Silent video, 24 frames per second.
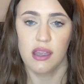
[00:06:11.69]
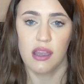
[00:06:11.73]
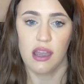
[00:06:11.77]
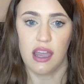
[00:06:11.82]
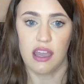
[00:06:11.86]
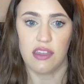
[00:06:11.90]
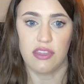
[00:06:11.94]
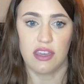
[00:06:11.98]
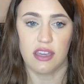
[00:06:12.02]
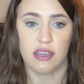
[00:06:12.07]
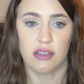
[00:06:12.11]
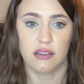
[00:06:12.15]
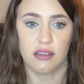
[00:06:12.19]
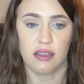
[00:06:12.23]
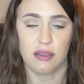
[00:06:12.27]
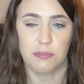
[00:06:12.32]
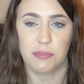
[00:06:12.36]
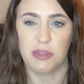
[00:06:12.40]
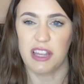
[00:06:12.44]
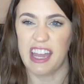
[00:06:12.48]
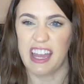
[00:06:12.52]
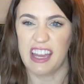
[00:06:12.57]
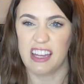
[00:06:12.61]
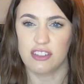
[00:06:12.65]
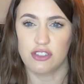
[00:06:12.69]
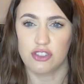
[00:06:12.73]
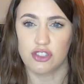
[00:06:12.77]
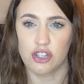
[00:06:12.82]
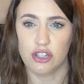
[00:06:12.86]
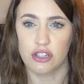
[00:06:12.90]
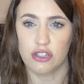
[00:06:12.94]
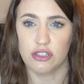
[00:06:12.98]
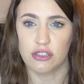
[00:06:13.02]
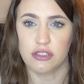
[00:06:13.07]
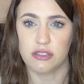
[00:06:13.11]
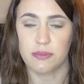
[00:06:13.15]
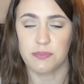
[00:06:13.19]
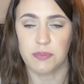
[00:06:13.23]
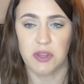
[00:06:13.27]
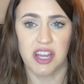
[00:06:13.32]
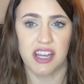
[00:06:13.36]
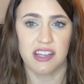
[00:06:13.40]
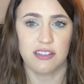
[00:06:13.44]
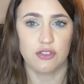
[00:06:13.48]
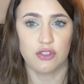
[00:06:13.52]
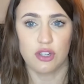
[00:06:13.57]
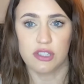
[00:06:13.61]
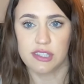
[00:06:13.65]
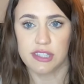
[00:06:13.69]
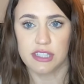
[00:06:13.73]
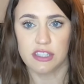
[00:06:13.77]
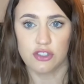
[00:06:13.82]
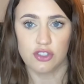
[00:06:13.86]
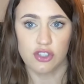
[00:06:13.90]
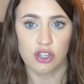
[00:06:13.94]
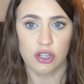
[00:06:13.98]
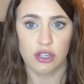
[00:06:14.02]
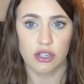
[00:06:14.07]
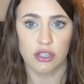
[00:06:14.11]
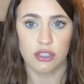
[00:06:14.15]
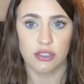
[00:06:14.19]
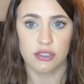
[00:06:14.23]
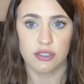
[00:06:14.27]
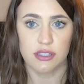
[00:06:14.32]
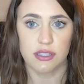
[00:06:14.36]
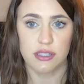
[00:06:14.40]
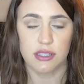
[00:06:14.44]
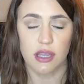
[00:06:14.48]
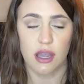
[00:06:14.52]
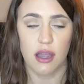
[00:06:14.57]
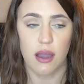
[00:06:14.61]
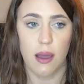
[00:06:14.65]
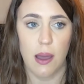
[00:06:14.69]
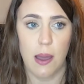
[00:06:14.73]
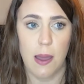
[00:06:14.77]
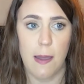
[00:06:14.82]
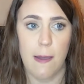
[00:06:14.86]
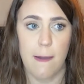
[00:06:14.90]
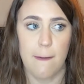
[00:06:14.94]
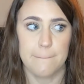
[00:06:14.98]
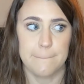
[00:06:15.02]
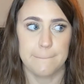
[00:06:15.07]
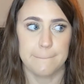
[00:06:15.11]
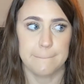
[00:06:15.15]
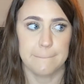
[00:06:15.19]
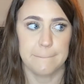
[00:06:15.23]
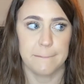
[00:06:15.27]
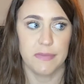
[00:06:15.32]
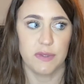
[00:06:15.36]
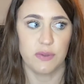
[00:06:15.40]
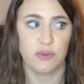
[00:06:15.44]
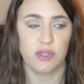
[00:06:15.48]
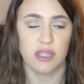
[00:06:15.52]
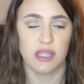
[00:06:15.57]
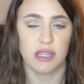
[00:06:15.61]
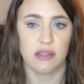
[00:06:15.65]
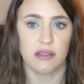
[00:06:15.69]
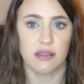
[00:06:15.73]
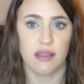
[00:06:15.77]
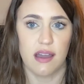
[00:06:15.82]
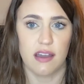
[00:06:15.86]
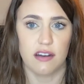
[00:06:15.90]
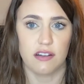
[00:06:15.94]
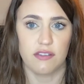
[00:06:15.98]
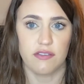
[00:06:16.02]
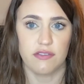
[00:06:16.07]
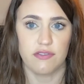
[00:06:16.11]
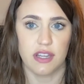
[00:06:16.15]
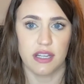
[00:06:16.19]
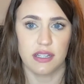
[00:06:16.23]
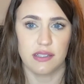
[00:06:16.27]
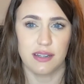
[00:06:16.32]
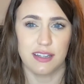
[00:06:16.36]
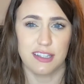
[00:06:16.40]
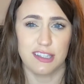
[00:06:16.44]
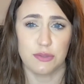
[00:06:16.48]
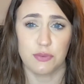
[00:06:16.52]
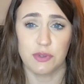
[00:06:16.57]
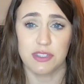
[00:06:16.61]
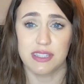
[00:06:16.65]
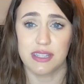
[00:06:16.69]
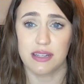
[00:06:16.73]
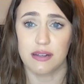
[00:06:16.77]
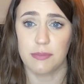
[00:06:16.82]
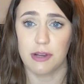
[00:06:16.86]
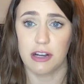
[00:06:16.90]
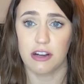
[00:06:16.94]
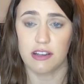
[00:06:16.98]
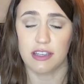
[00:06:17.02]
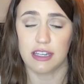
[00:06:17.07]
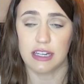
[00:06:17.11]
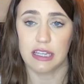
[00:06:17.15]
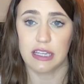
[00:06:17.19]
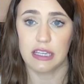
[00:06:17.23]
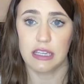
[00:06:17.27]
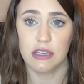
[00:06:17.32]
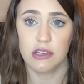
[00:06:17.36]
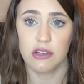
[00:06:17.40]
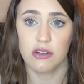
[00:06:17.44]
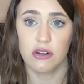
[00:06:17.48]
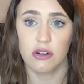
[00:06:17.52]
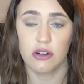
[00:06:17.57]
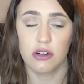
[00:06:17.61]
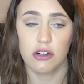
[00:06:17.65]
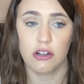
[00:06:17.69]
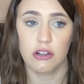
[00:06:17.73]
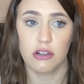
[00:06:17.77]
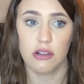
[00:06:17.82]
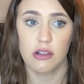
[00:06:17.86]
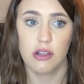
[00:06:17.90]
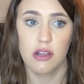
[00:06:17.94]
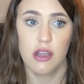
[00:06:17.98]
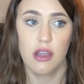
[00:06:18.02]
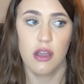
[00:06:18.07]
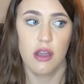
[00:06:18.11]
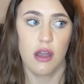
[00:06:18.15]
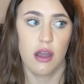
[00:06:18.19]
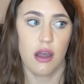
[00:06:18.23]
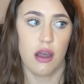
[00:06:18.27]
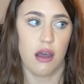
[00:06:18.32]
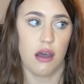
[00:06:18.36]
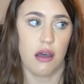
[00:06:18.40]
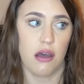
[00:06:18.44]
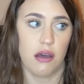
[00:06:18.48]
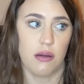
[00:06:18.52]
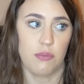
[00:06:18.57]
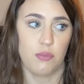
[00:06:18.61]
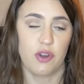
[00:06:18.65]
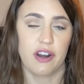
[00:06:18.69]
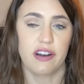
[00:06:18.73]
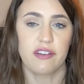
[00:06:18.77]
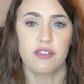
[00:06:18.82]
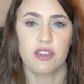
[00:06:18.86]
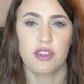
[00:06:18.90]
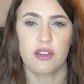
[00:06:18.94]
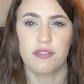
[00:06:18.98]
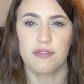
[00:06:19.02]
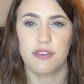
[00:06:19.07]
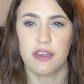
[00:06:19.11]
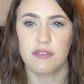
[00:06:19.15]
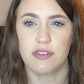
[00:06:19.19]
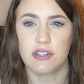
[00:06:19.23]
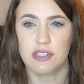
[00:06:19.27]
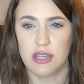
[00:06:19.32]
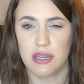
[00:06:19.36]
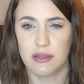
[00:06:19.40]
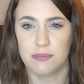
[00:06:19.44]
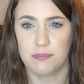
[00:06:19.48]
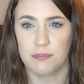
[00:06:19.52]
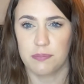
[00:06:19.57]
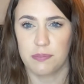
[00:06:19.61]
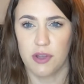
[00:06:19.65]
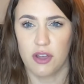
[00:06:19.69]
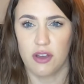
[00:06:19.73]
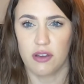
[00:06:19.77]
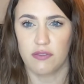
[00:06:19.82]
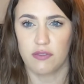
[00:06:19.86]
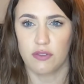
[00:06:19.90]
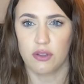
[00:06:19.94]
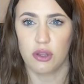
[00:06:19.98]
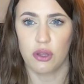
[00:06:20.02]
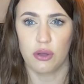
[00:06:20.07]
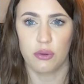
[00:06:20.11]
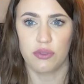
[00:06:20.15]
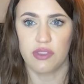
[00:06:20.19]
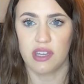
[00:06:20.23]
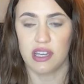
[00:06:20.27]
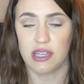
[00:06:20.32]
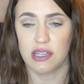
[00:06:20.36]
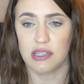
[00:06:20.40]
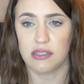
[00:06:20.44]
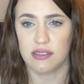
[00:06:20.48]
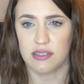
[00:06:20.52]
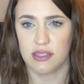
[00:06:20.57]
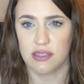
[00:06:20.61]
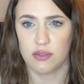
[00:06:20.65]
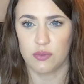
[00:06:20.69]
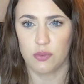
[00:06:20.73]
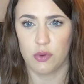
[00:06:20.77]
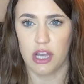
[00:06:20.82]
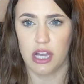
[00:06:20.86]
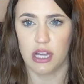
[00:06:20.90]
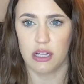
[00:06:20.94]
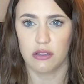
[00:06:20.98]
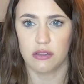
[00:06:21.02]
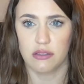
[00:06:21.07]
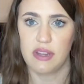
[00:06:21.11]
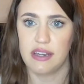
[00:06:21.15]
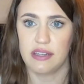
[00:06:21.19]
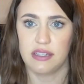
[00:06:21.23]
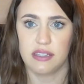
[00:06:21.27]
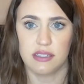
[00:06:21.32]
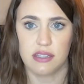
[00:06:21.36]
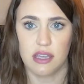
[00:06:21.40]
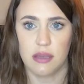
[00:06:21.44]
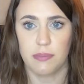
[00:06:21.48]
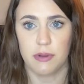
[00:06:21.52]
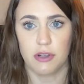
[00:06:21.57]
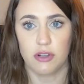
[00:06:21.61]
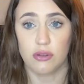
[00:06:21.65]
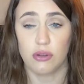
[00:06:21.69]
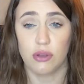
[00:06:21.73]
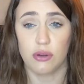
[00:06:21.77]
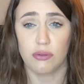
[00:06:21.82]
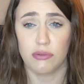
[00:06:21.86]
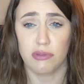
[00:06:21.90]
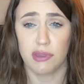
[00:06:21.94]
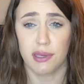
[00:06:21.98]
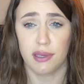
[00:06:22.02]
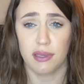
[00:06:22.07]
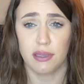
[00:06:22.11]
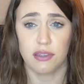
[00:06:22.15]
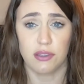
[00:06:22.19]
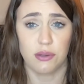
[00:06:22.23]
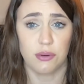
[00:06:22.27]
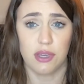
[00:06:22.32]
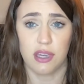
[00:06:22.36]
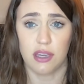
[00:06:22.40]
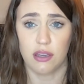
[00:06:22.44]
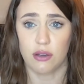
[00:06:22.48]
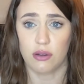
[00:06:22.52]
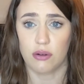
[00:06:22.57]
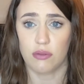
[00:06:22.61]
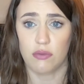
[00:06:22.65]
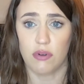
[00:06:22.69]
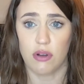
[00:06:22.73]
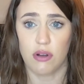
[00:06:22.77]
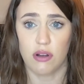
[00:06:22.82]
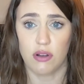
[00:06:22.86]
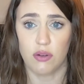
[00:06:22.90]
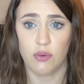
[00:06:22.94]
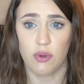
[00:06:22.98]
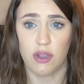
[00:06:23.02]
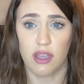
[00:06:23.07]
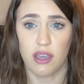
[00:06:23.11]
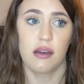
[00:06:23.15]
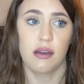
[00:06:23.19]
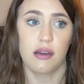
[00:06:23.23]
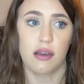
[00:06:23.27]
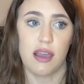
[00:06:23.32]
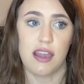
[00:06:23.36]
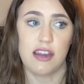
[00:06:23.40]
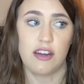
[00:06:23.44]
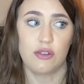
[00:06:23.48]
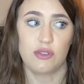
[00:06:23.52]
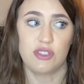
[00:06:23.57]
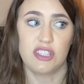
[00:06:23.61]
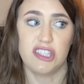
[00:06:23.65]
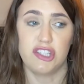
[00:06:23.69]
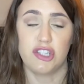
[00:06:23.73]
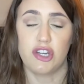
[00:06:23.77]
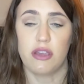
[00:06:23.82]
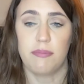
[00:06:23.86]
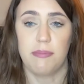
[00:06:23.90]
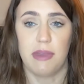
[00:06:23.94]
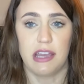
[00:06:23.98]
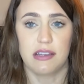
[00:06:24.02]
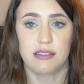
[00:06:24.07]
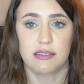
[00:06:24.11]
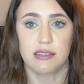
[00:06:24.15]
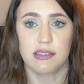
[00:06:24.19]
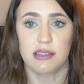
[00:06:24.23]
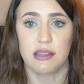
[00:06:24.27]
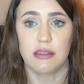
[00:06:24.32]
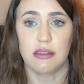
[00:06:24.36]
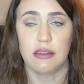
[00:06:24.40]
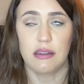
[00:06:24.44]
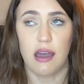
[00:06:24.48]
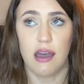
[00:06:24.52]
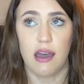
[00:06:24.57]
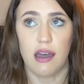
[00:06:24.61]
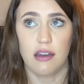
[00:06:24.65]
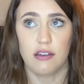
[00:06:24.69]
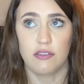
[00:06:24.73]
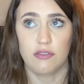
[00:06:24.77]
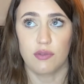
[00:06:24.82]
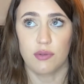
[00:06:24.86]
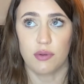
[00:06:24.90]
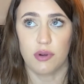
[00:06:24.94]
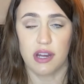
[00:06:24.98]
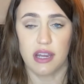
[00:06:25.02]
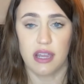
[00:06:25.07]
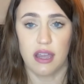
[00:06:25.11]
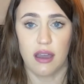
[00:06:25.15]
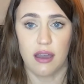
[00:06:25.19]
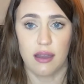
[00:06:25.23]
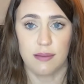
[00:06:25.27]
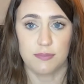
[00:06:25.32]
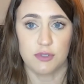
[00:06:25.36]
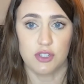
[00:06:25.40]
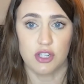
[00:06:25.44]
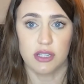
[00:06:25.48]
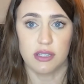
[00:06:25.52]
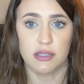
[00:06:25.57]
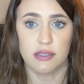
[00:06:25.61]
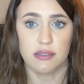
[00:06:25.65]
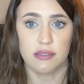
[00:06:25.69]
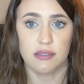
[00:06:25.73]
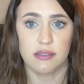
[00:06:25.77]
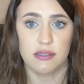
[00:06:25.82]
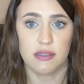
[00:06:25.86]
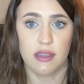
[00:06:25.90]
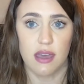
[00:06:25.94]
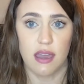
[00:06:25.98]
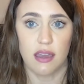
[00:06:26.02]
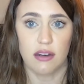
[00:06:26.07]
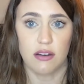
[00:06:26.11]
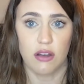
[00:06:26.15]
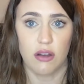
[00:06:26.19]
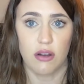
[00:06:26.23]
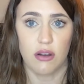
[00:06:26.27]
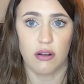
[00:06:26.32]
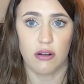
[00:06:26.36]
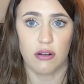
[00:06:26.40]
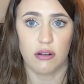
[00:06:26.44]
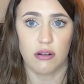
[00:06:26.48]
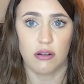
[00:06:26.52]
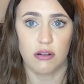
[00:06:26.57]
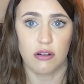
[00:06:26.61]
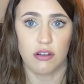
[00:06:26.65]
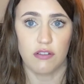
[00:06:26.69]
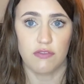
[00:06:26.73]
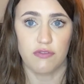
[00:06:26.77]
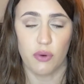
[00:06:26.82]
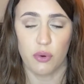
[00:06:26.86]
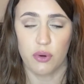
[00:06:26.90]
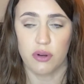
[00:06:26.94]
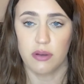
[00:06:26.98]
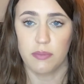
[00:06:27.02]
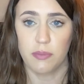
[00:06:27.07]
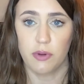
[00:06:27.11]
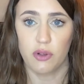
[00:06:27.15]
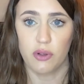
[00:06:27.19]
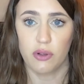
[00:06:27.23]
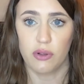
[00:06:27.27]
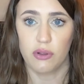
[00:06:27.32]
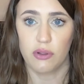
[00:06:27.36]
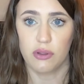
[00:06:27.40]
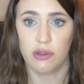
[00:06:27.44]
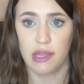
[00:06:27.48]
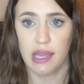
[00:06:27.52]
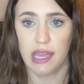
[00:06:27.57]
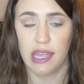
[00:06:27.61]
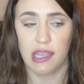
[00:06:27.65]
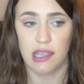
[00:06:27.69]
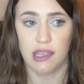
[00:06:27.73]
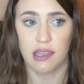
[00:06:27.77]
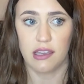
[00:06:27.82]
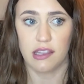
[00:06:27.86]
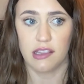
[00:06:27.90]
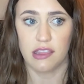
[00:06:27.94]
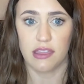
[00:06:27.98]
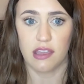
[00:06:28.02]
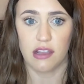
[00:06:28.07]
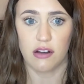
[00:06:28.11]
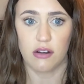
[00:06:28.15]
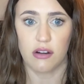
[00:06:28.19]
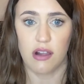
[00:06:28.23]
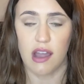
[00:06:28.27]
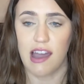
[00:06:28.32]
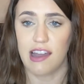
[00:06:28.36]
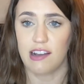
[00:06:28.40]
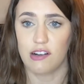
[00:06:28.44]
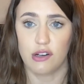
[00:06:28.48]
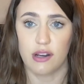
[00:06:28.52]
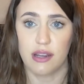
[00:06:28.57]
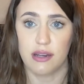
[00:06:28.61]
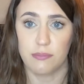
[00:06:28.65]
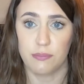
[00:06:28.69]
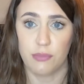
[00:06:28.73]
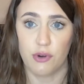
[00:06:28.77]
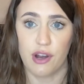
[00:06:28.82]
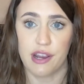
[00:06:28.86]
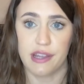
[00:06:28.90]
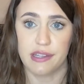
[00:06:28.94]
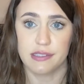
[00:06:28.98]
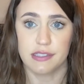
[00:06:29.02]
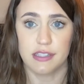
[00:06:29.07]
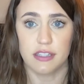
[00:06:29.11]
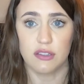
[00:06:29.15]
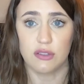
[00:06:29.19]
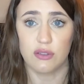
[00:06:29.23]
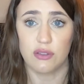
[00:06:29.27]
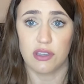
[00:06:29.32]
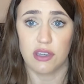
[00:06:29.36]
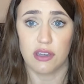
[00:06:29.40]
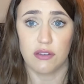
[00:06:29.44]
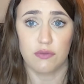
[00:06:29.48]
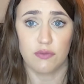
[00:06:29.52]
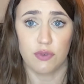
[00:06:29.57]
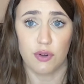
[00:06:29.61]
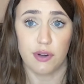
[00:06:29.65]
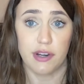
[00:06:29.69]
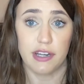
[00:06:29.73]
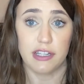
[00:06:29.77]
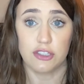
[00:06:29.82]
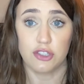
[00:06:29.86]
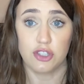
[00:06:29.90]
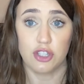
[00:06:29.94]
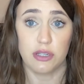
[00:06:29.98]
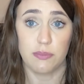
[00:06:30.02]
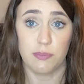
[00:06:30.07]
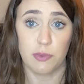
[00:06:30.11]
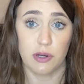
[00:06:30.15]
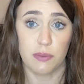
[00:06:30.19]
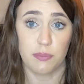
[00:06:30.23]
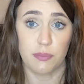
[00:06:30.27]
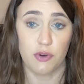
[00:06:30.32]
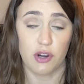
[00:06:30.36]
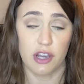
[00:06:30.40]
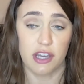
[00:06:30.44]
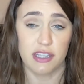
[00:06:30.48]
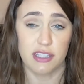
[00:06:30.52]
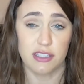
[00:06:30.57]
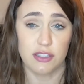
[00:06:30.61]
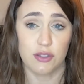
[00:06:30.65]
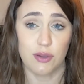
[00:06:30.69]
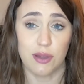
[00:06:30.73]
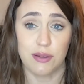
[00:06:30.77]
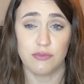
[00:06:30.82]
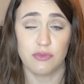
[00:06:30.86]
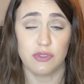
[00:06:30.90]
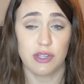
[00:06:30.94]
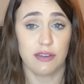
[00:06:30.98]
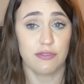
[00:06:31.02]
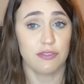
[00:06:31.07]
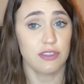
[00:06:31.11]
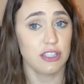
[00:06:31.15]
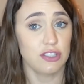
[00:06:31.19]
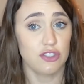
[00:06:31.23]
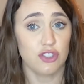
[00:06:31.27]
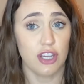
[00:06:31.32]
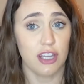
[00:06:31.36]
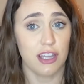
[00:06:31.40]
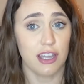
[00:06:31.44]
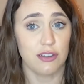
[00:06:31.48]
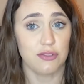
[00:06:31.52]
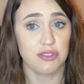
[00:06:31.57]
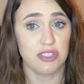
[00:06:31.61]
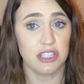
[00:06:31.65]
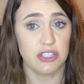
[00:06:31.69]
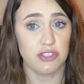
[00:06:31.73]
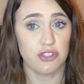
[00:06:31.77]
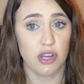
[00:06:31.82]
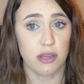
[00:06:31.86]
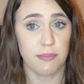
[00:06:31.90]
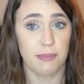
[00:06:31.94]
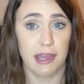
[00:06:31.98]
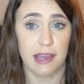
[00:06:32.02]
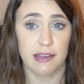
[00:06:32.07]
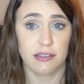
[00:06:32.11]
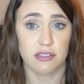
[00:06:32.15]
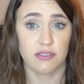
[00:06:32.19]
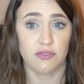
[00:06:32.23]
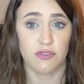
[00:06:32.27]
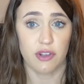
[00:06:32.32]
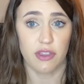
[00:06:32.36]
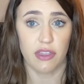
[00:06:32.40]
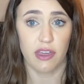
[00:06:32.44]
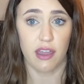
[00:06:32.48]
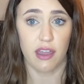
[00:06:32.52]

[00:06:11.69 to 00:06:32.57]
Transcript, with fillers: I think like plaid shirts, plaid dressy shirts. Um, you can get a lot of like nice ones at American Eagle um, whatever their favorite type of clothing is as well. Any type of clothing you can't go wrong with. Uh, I know TJ Maxx has a lot of great options that are affordable and they're higher end brands that you can get for a cheaper price. So I definitely check out TJ Maxx for that.